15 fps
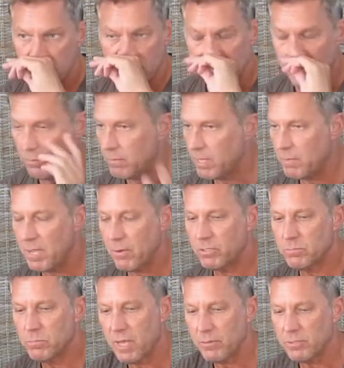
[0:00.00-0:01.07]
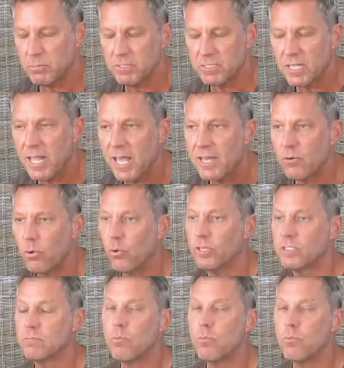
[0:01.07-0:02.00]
you know maybe I was I was misled, or it's